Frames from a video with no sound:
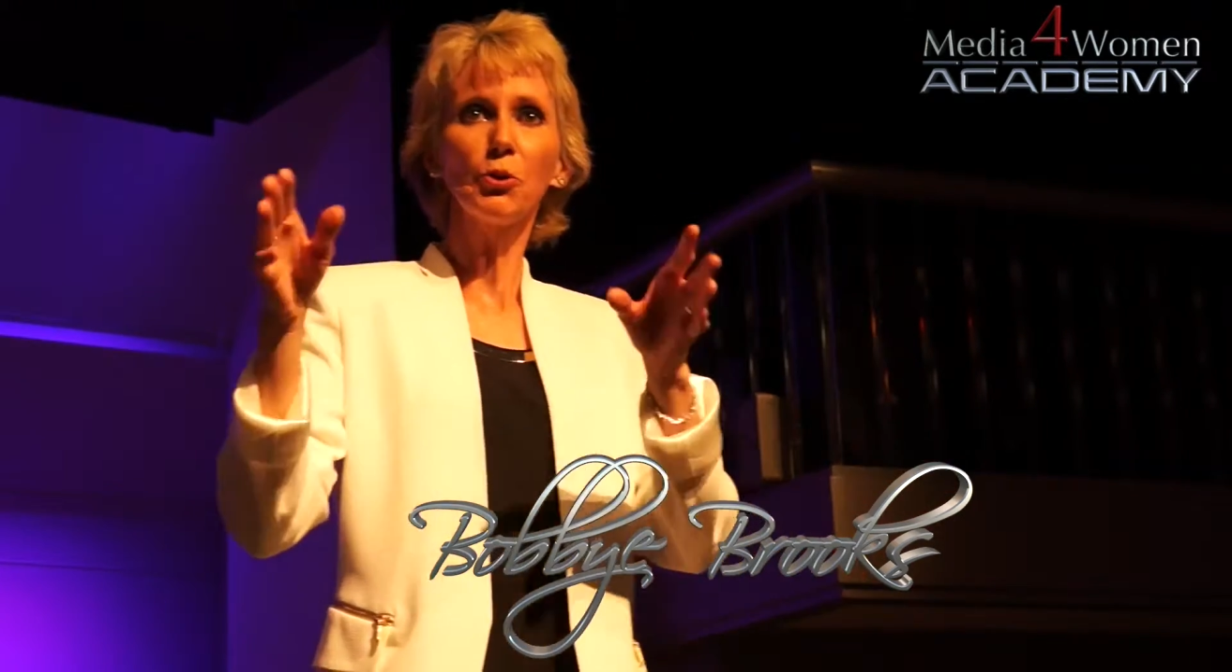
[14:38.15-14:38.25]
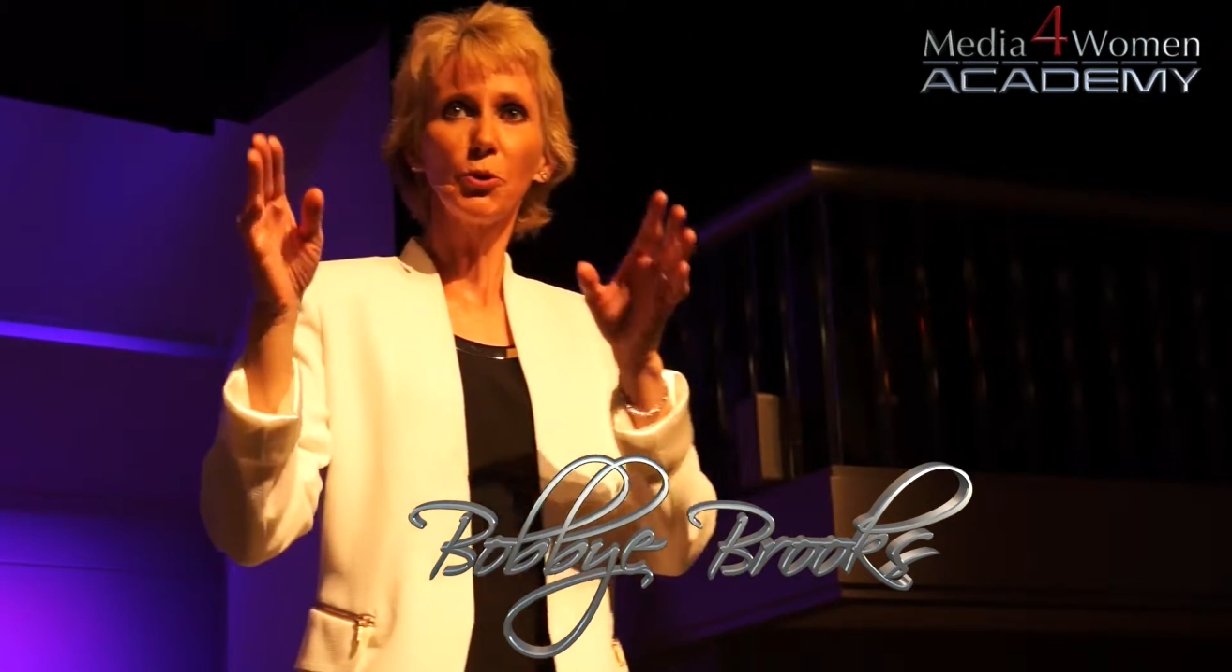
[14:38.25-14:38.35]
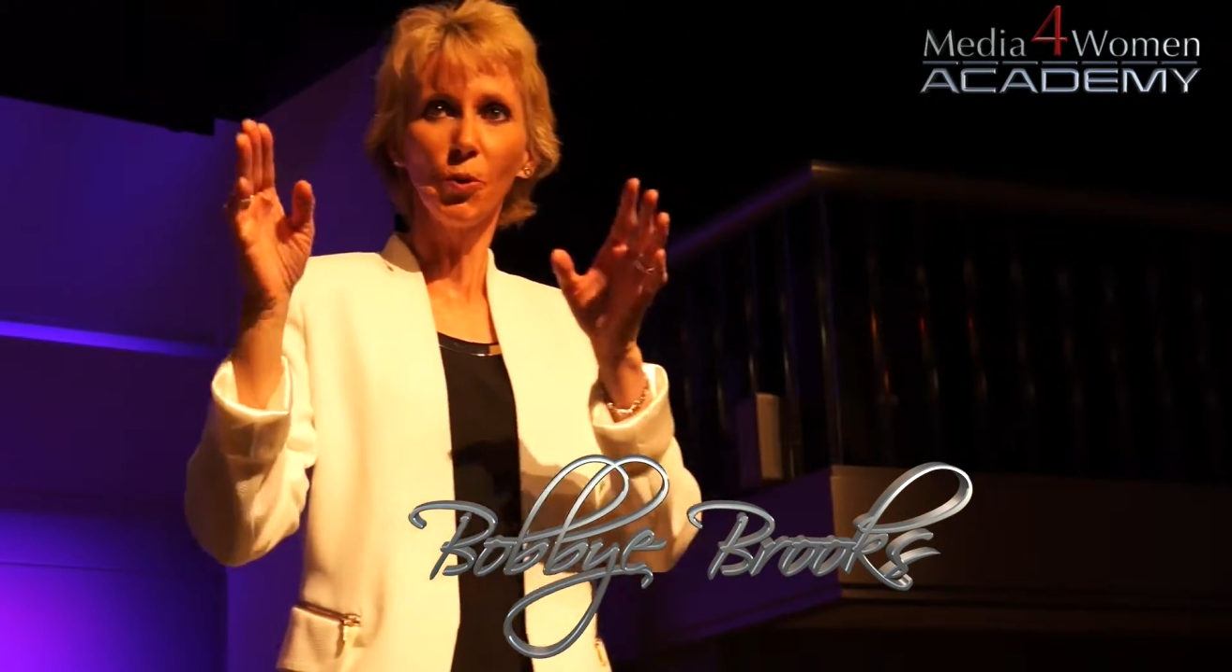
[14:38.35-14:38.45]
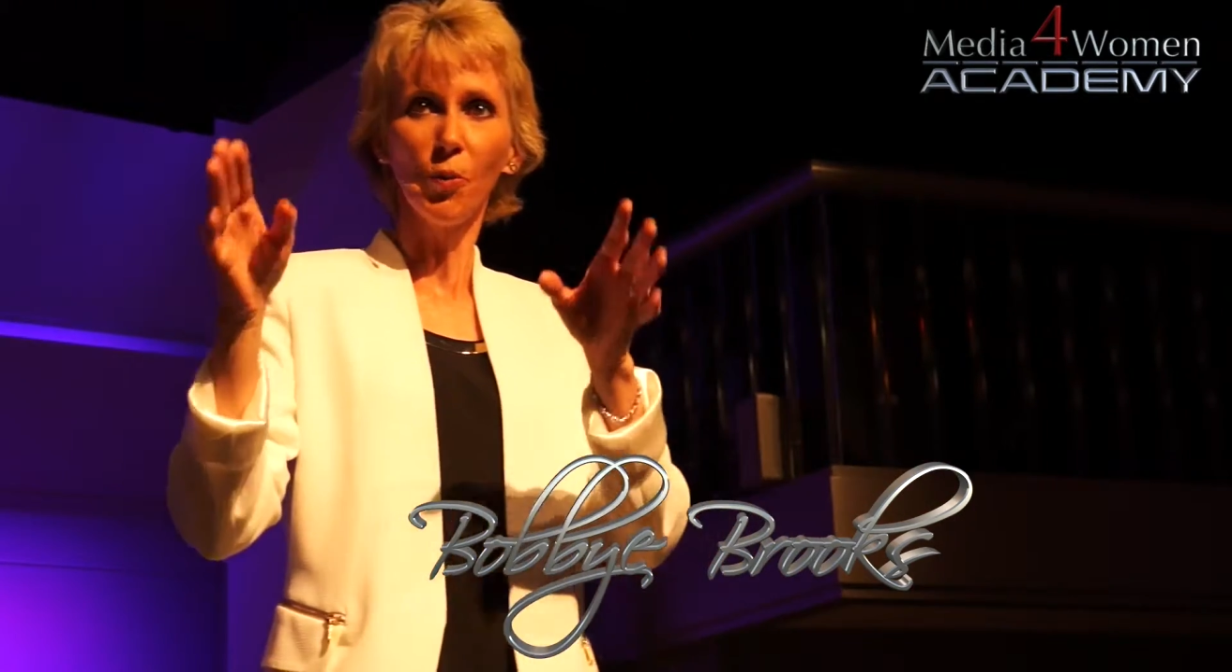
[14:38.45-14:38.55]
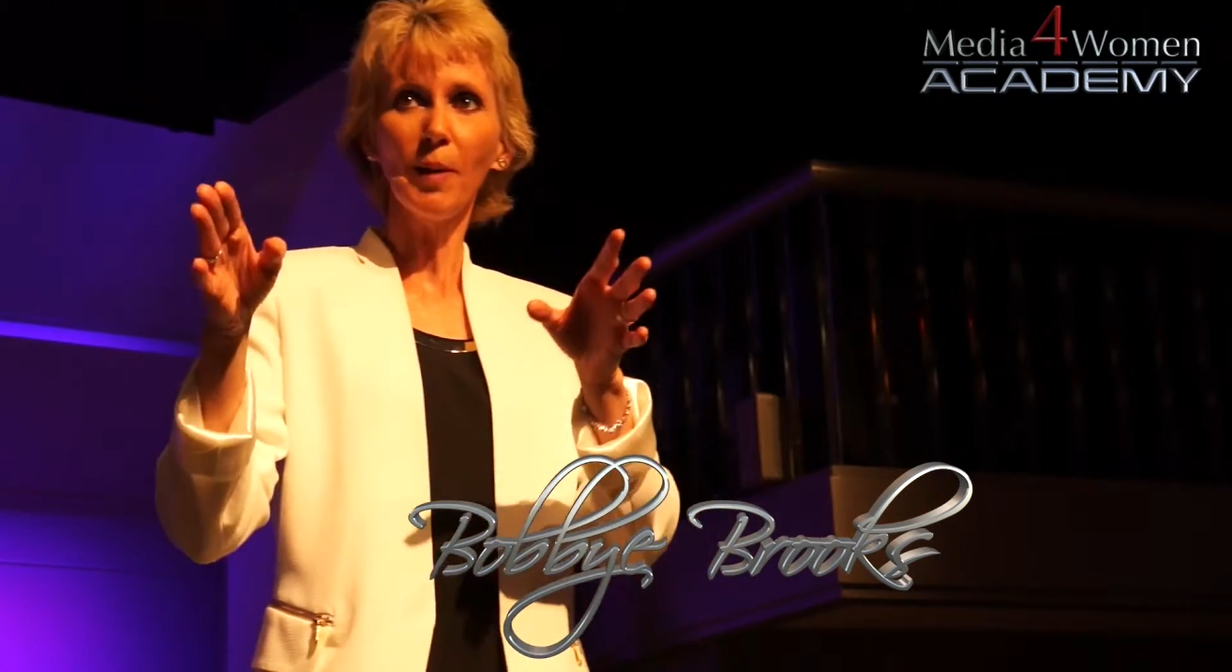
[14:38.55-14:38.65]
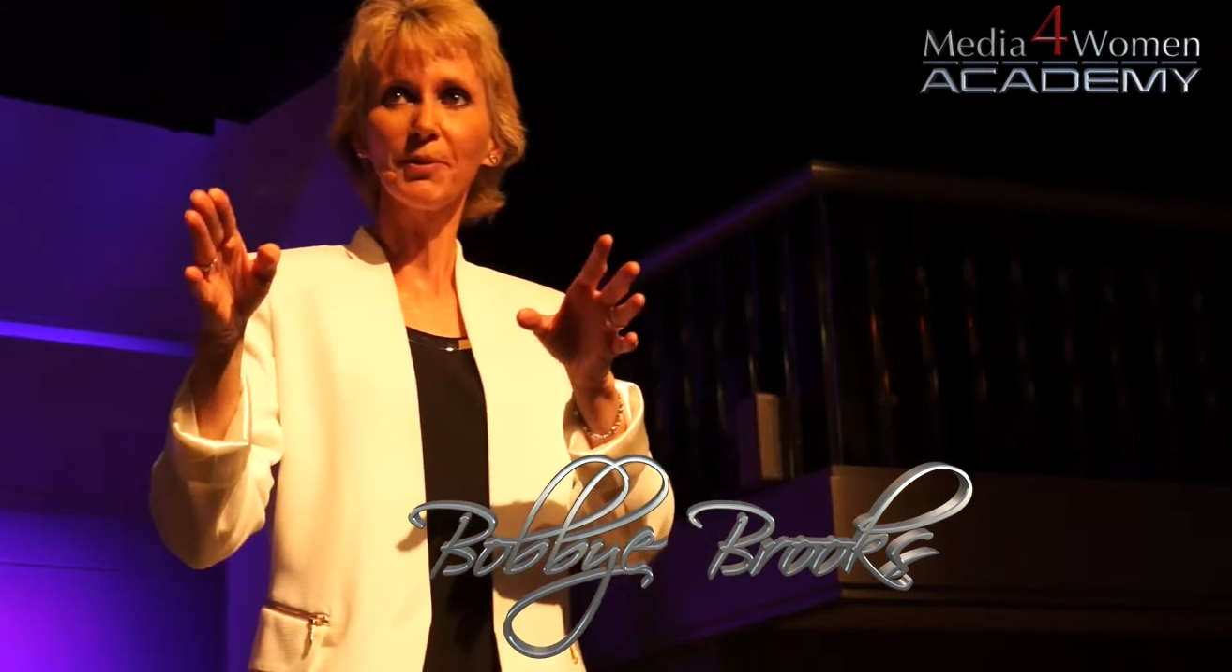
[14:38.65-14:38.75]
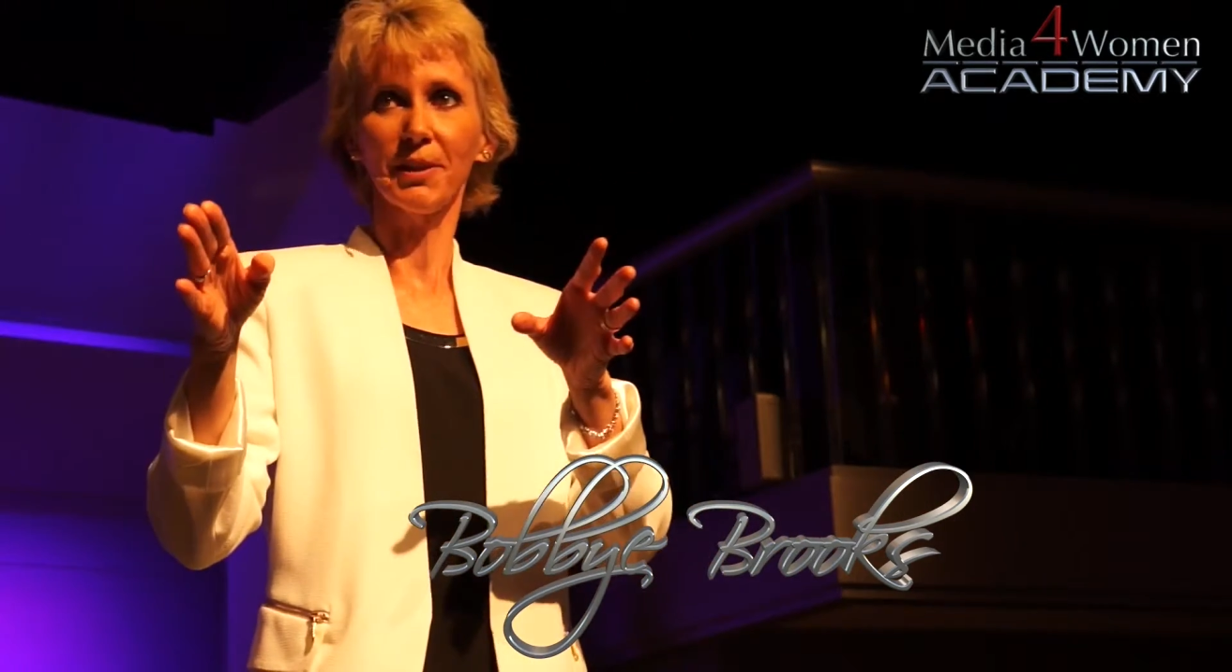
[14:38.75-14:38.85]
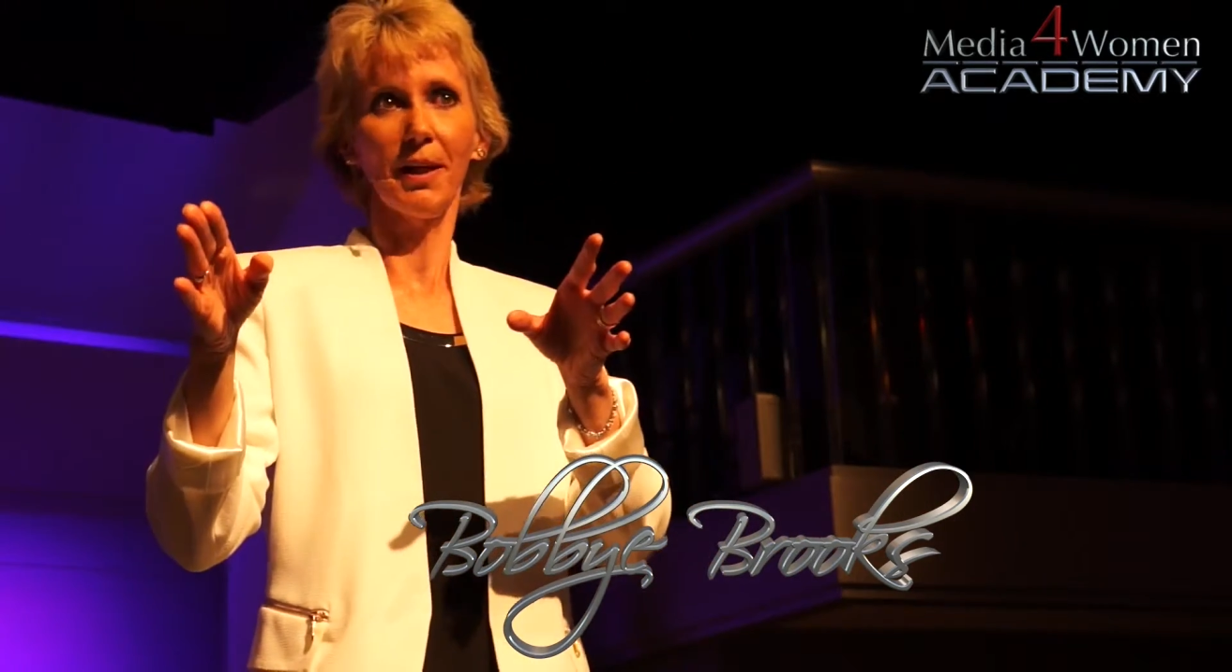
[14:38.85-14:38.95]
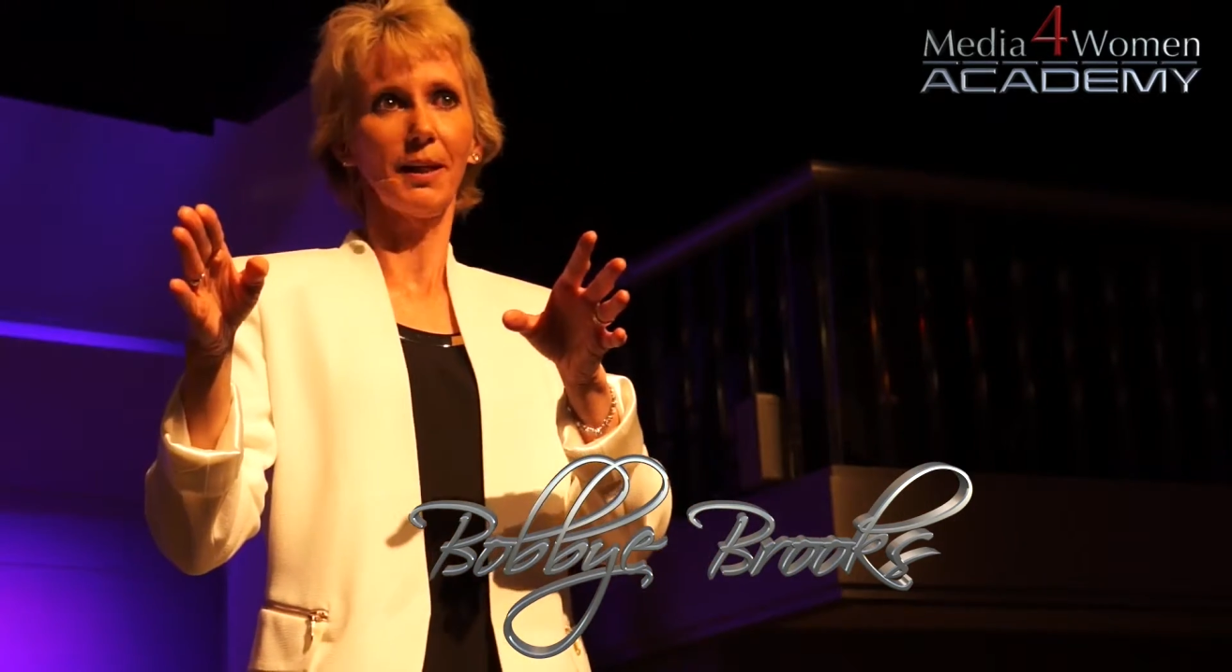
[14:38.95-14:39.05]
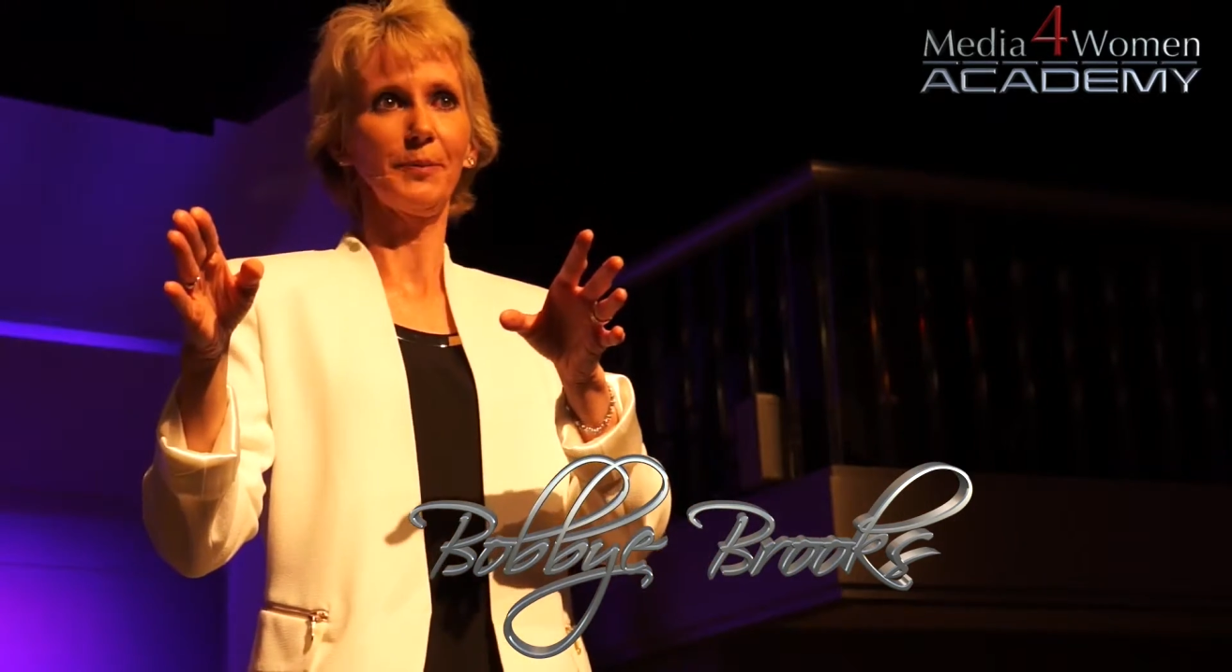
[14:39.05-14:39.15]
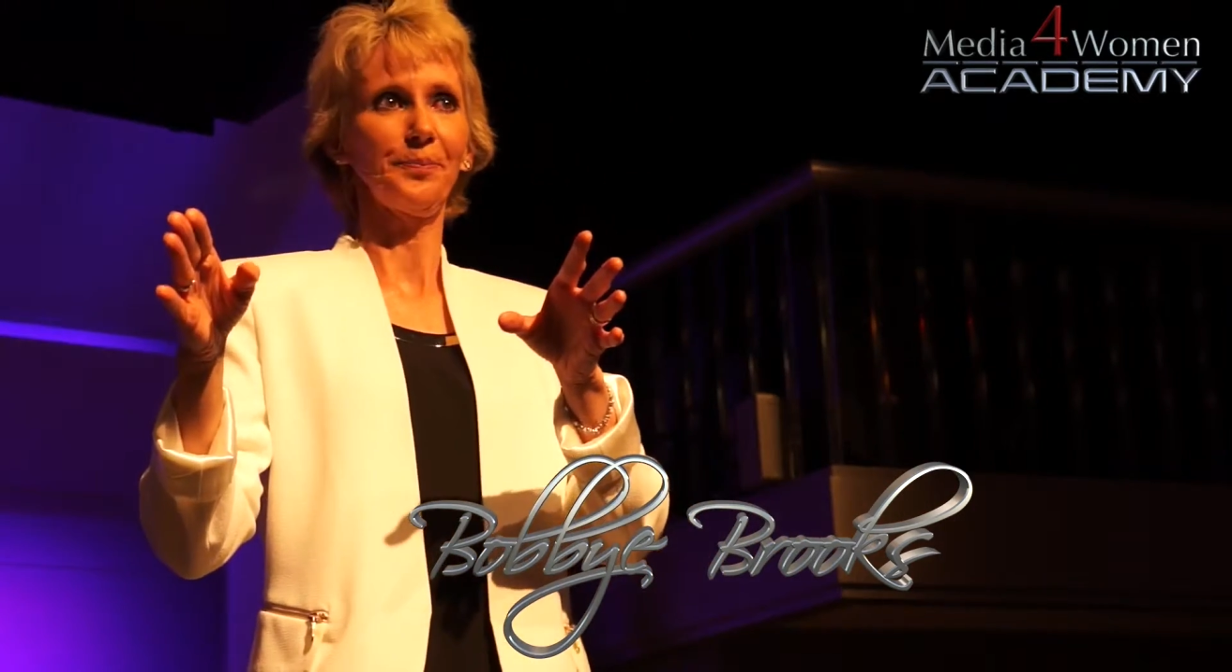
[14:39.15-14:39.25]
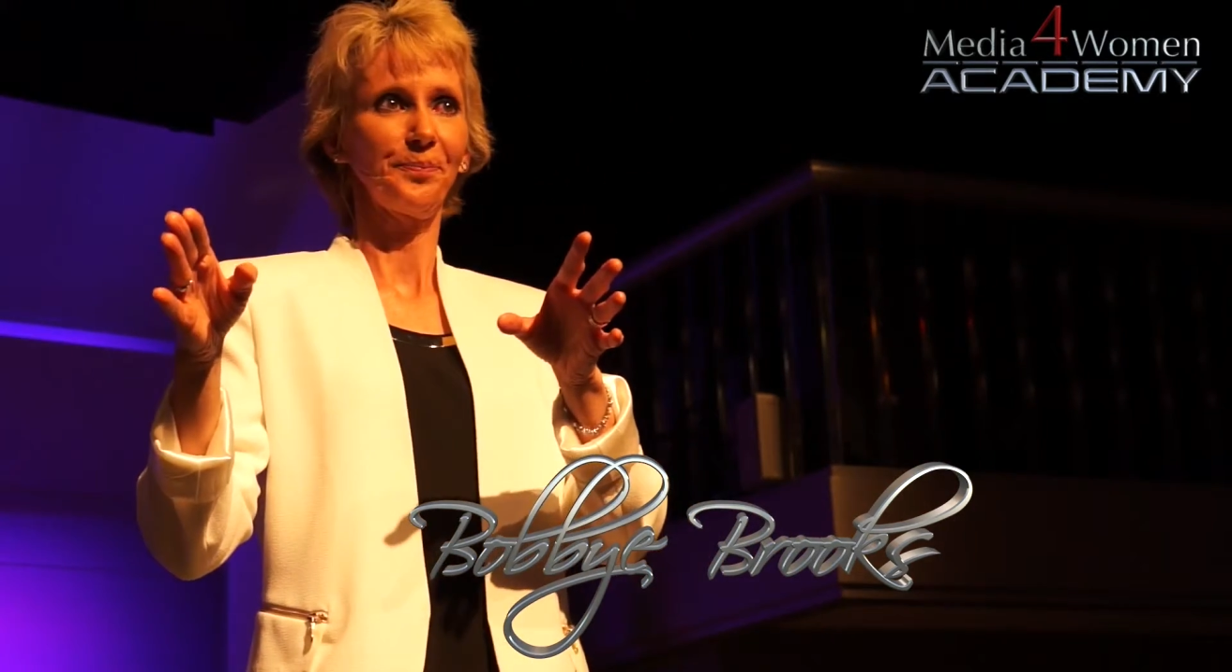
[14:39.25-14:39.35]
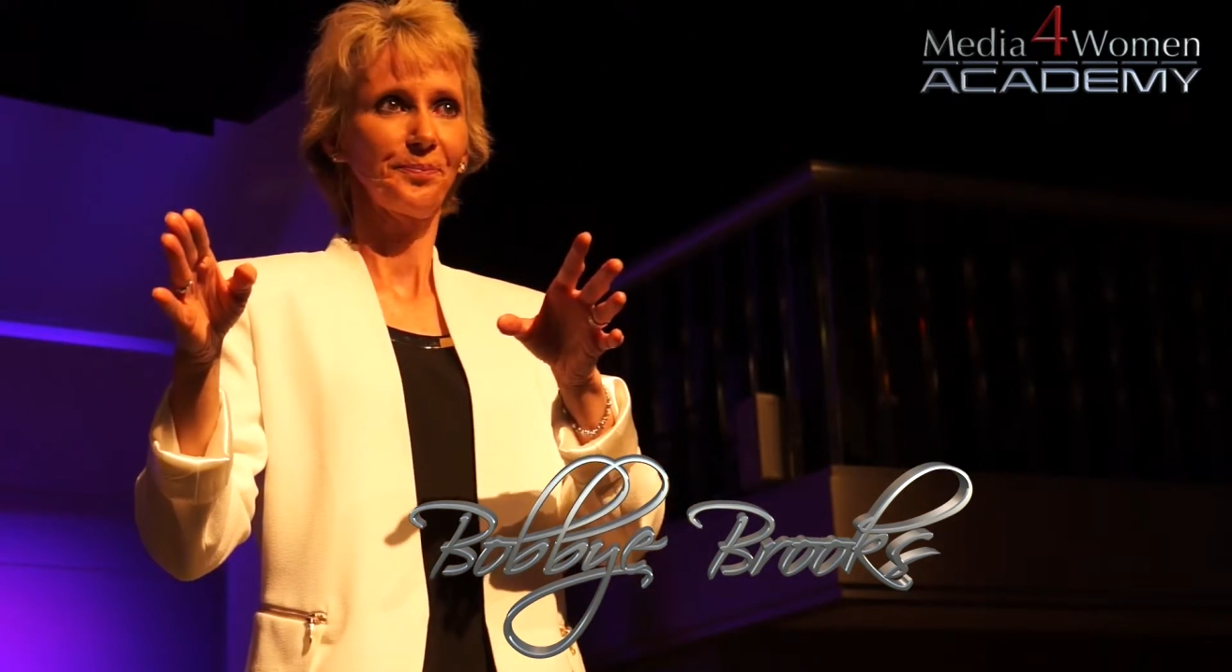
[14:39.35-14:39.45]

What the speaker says: to a website,